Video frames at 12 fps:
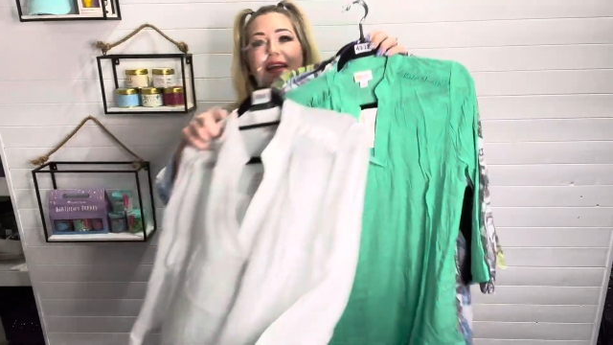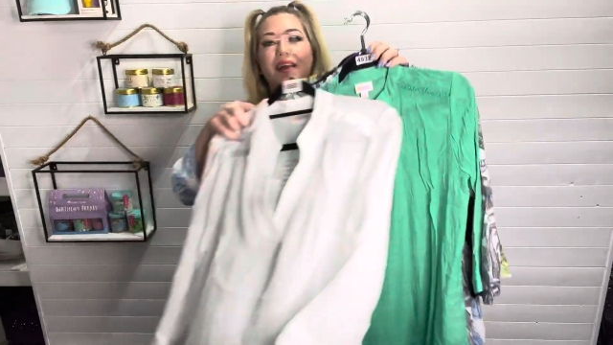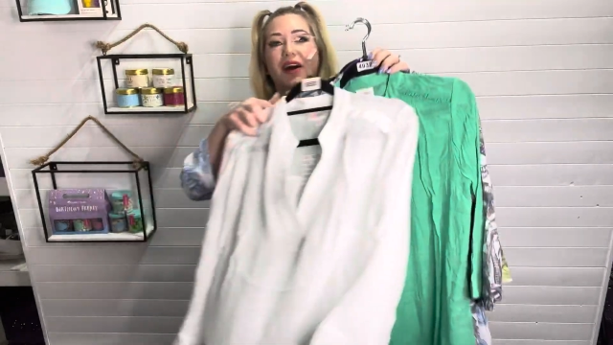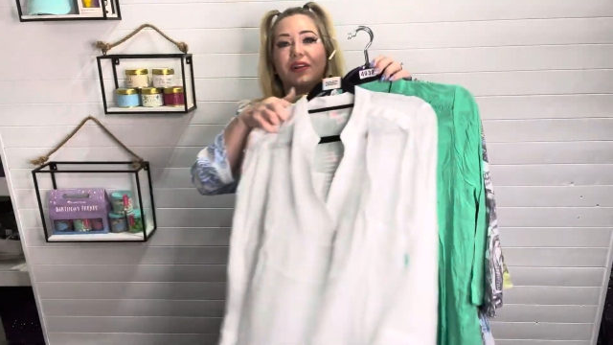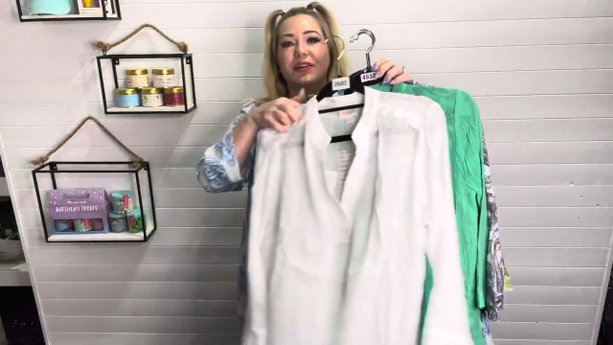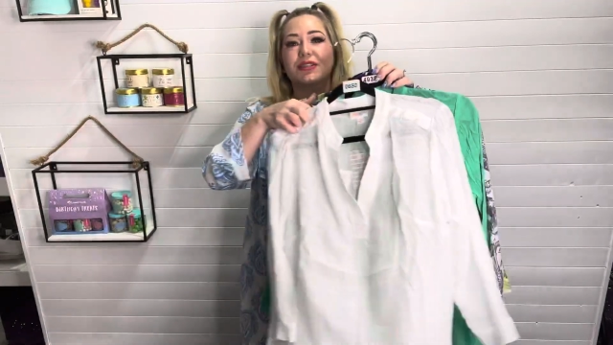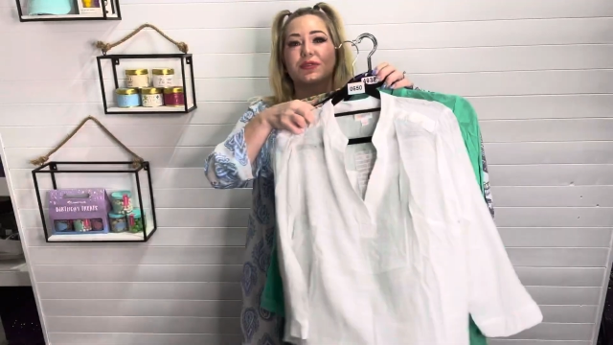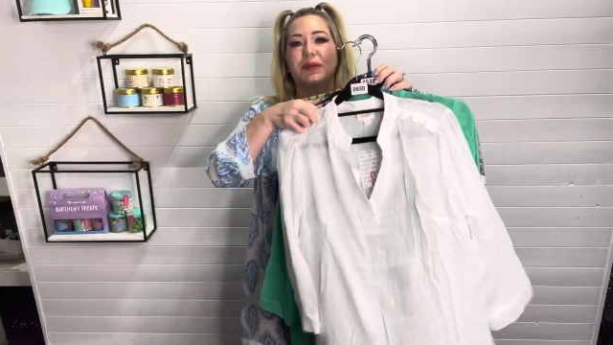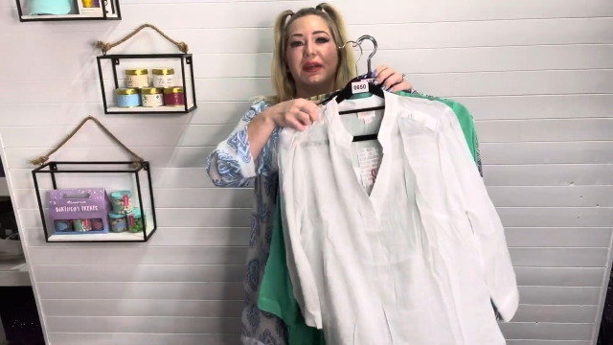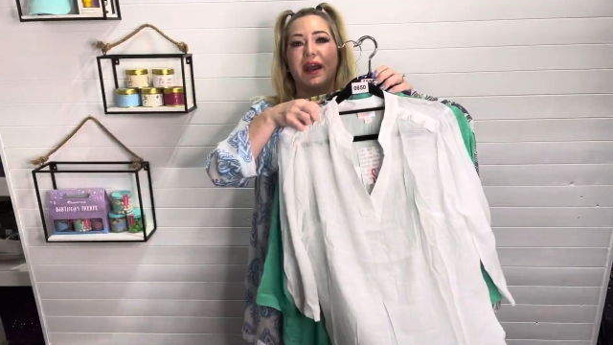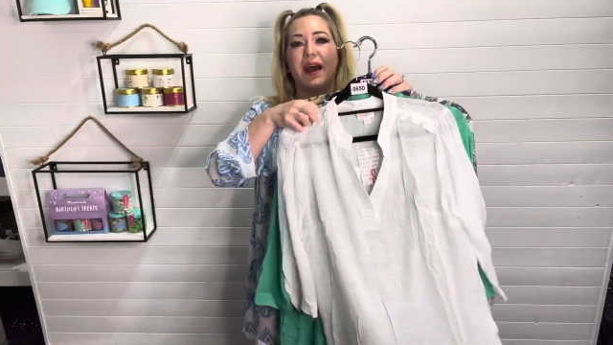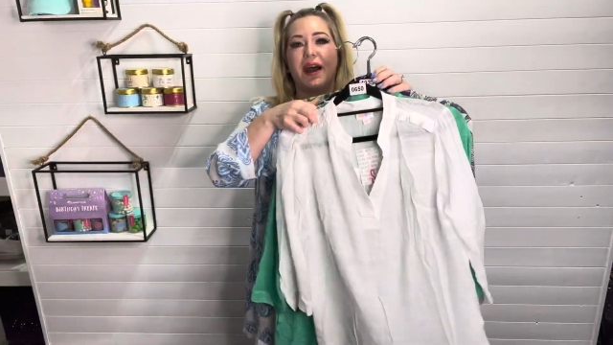colors
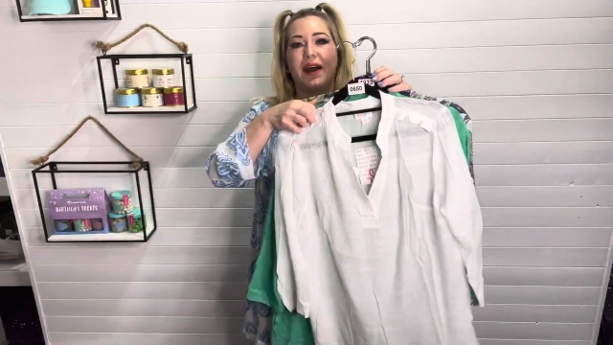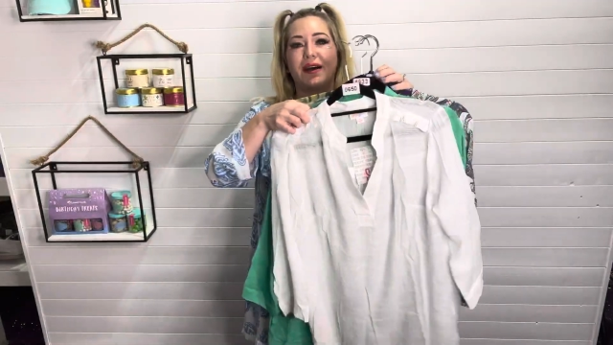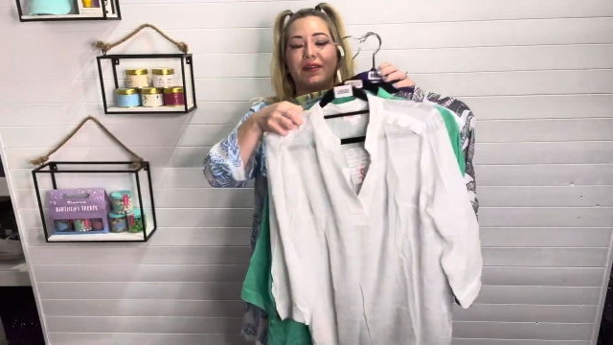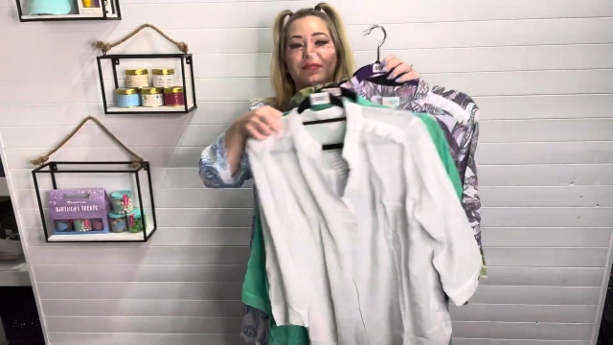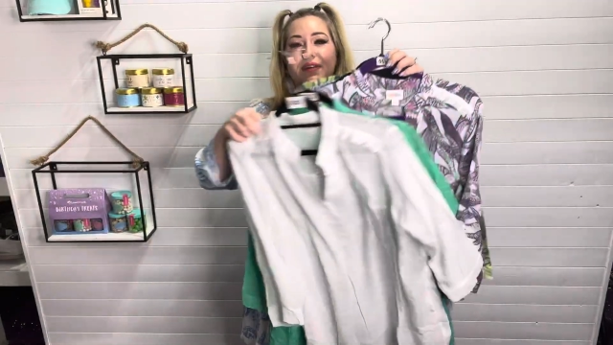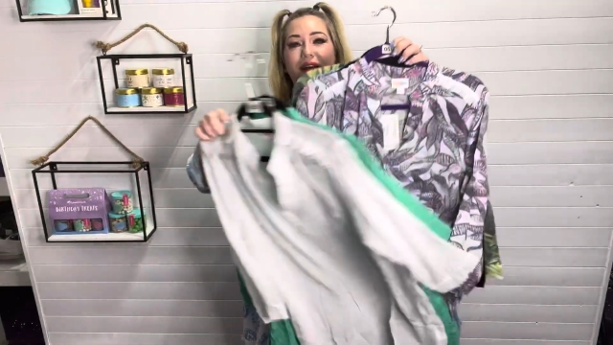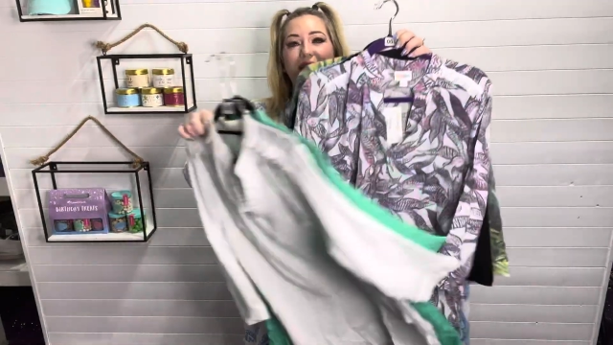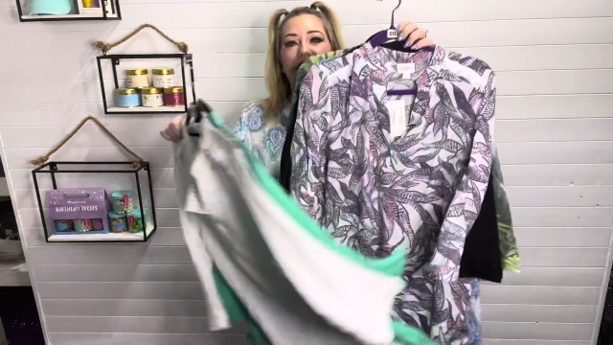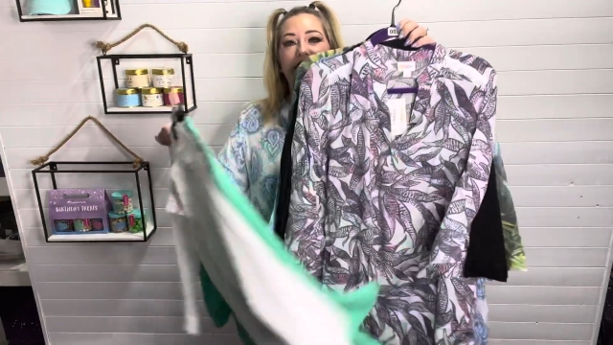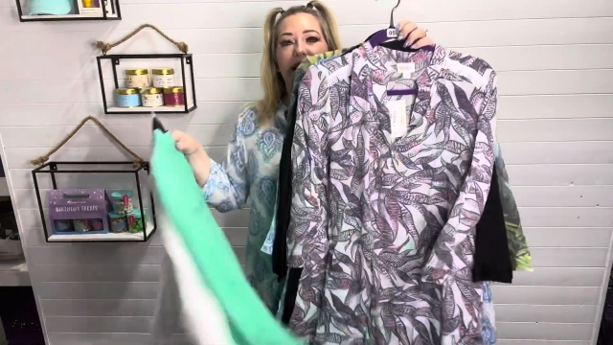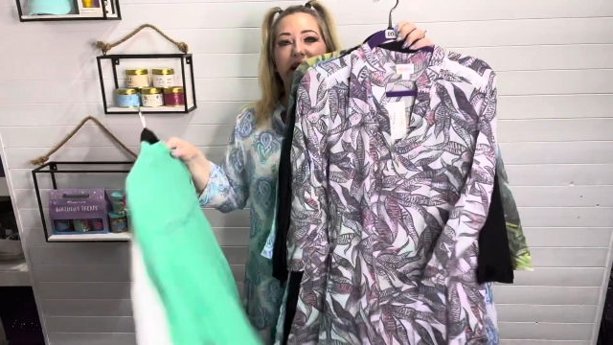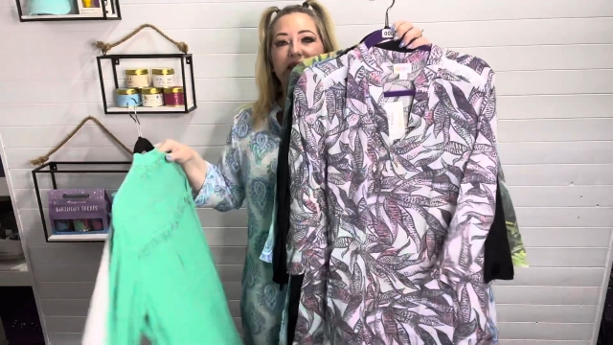we have.
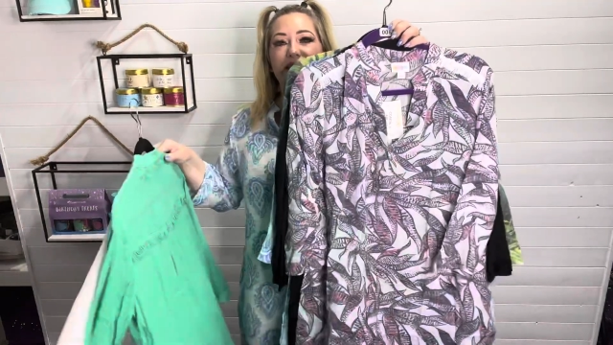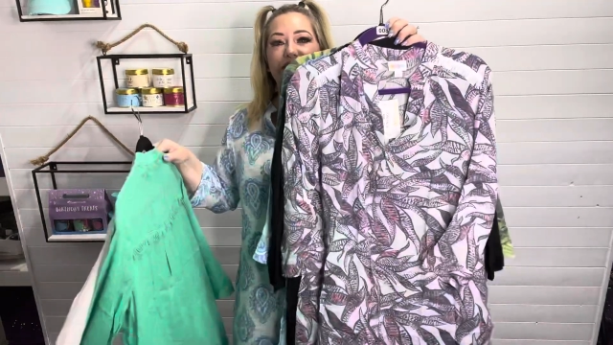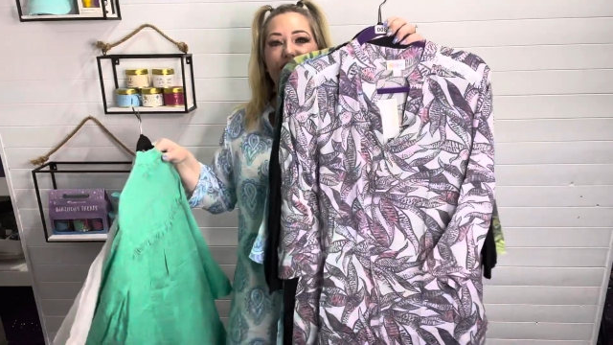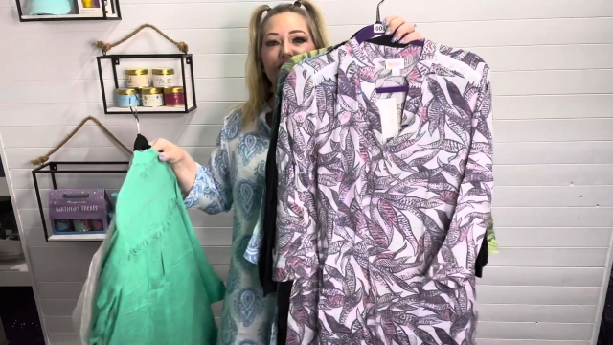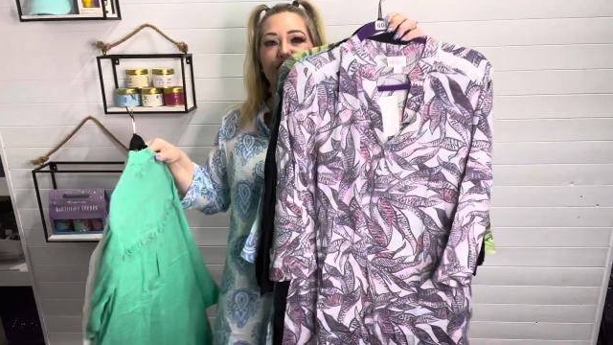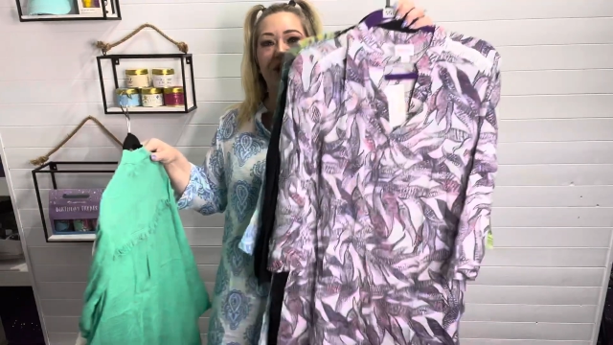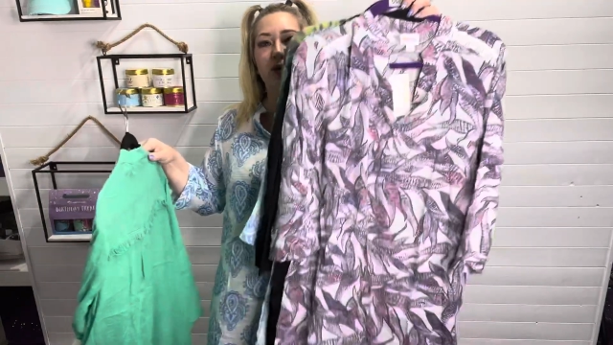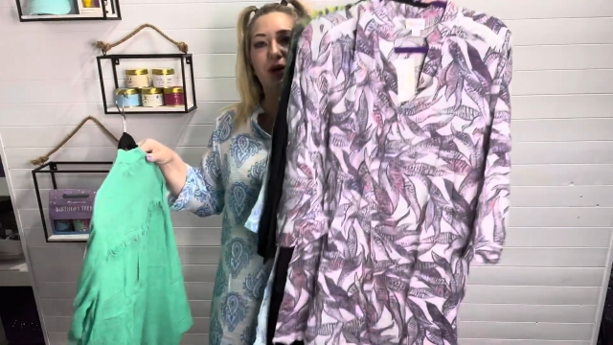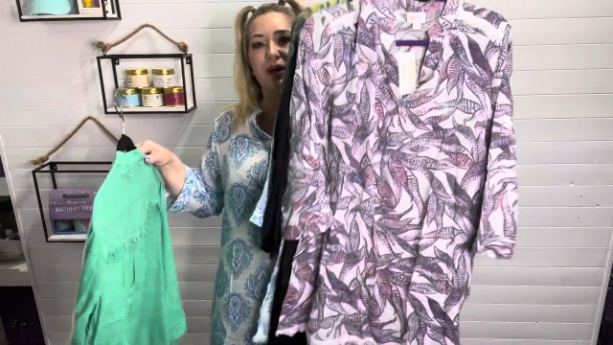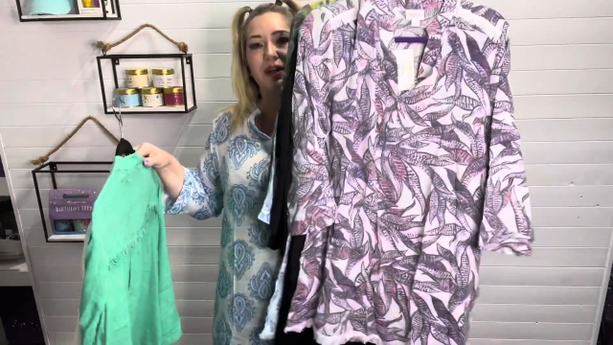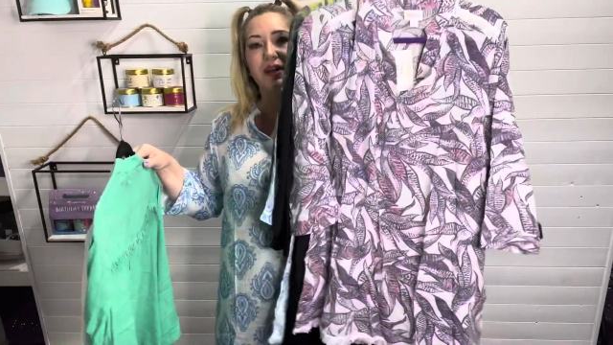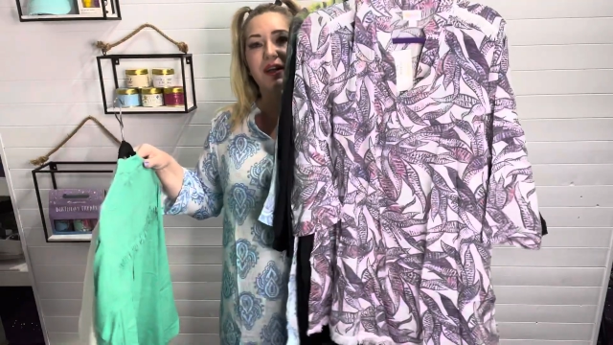Guys, these are so
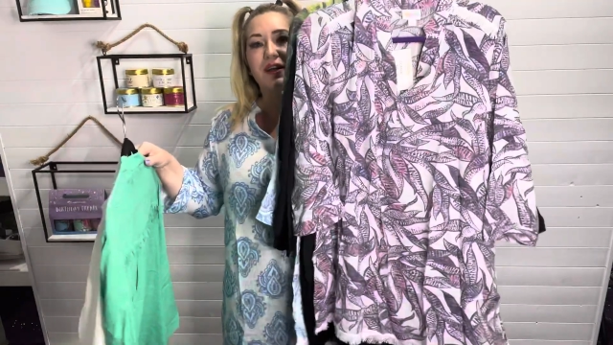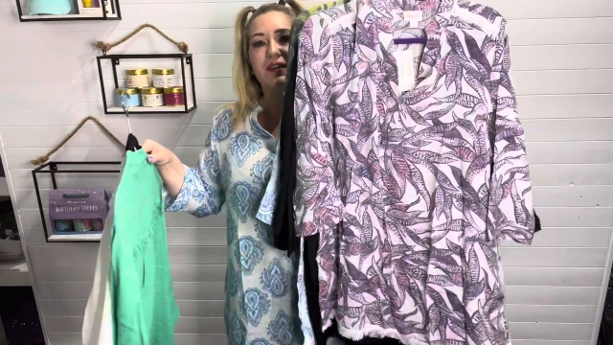good.